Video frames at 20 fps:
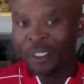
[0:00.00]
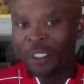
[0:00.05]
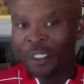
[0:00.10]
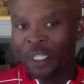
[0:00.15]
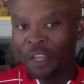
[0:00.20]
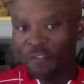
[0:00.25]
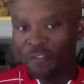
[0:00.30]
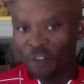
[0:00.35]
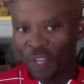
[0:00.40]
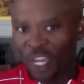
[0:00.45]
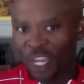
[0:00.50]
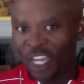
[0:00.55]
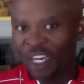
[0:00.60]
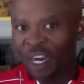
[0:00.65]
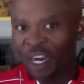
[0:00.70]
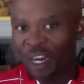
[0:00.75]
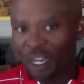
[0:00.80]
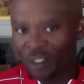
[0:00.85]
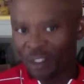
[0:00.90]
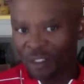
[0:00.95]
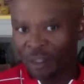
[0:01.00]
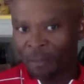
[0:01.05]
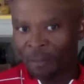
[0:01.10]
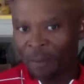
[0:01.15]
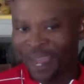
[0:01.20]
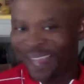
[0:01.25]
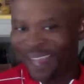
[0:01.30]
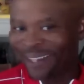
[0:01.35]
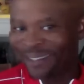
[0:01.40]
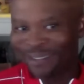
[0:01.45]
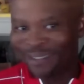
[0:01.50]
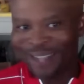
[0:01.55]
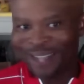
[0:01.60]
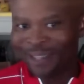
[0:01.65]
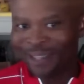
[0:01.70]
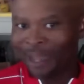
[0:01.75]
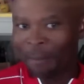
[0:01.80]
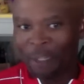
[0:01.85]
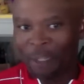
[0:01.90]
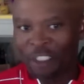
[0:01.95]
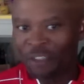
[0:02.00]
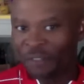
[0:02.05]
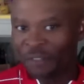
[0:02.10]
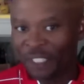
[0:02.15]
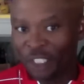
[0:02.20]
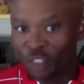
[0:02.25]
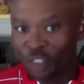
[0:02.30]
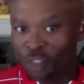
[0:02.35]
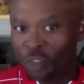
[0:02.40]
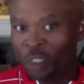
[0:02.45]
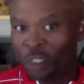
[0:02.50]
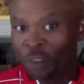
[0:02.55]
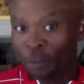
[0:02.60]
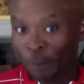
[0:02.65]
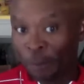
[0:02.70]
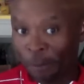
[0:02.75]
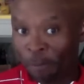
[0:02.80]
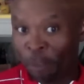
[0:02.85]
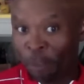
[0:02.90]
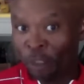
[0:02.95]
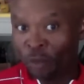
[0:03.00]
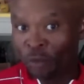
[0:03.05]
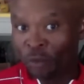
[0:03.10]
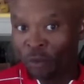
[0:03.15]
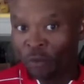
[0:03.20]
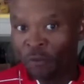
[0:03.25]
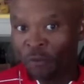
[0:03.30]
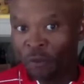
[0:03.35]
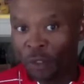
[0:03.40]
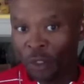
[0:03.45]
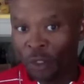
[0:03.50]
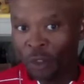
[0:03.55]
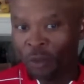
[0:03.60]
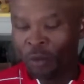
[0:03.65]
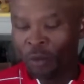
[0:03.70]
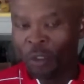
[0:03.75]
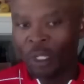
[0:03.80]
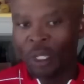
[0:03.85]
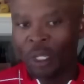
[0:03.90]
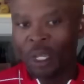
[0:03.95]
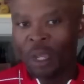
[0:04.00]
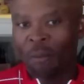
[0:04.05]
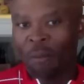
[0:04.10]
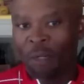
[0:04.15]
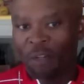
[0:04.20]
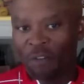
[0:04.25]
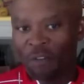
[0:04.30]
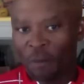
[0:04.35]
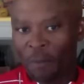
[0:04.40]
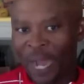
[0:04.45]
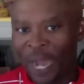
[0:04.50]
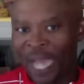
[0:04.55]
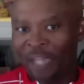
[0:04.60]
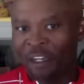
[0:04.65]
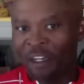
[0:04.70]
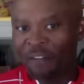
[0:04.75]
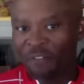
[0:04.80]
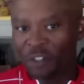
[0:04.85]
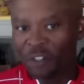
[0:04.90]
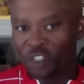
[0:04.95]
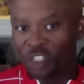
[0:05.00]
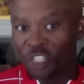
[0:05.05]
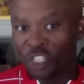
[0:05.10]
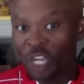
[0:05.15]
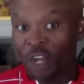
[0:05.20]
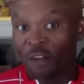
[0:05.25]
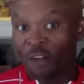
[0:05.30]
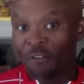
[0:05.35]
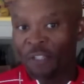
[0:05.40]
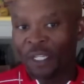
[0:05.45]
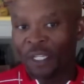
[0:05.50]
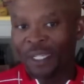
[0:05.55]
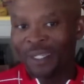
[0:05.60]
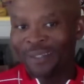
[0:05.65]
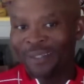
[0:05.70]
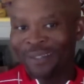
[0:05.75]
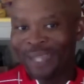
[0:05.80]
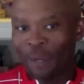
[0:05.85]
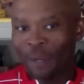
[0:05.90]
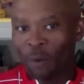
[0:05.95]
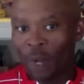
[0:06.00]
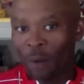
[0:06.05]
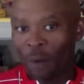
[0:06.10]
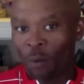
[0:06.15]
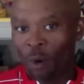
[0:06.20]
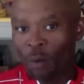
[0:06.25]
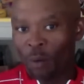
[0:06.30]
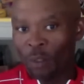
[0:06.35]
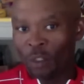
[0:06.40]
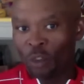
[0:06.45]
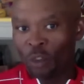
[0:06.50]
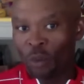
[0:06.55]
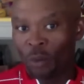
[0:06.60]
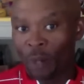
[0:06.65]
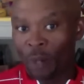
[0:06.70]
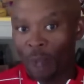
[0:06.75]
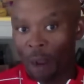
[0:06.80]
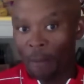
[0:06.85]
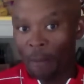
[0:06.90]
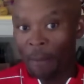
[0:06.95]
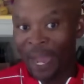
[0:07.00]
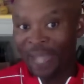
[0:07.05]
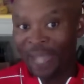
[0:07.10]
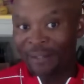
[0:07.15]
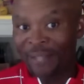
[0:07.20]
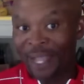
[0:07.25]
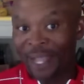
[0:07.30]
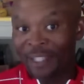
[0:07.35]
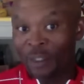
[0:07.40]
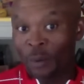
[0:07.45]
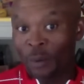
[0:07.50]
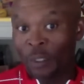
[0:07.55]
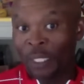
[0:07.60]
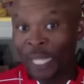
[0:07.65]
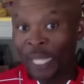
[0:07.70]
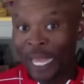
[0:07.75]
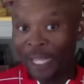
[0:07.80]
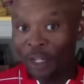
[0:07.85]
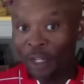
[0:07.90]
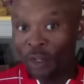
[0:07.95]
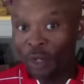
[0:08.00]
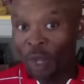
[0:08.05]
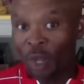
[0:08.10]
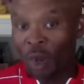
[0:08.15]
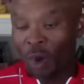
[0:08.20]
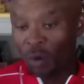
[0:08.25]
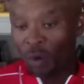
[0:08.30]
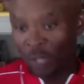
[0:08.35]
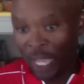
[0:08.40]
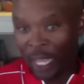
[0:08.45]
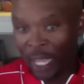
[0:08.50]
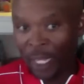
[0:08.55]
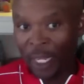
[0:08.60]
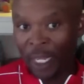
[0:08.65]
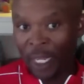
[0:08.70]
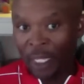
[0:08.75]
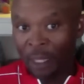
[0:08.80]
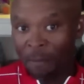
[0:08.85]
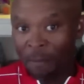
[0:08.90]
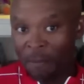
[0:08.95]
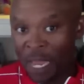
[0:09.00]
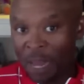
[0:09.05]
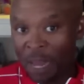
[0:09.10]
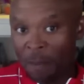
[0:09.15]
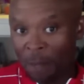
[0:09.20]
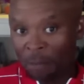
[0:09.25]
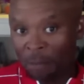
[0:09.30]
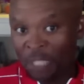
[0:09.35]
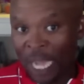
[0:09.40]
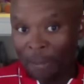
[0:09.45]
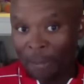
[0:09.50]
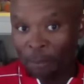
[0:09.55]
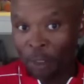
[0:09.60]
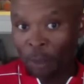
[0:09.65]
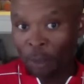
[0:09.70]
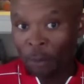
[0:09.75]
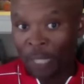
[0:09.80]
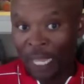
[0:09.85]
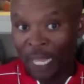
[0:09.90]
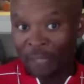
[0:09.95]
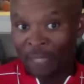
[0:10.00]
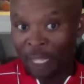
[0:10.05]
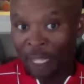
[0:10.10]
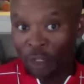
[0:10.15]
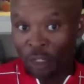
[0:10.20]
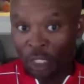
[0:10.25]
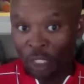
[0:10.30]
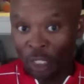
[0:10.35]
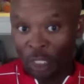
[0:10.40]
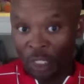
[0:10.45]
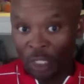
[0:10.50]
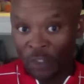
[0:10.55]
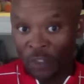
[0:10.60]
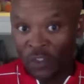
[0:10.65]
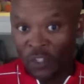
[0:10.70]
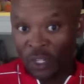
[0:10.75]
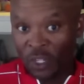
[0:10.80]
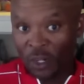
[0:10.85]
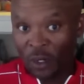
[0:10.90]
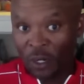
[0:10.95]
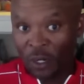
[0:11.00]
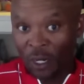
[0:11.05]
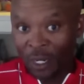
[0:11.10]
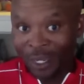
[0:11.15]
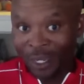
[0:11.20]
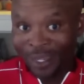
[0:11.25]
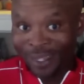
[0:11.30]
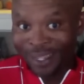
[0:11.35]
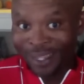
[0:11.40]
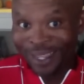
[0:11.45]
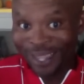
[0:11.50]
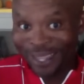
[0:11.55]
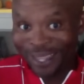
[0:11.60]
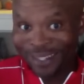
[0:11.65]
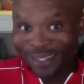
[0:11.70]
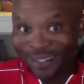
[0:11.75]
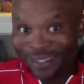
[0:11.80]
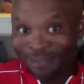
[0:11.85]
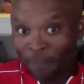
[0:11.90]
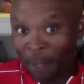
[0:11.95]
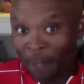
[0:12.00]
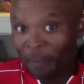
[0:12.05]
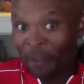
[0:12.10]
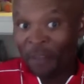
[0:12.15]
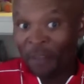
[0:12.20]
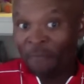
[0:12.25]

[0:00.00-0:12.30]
If you're getting a custom bike, it's not that much of an issue because it'll be built for you. But if you are buying off the shelf, then what we do with our bike sizing, we let you know, okay, the minimum top tube length that you need to consider is maybe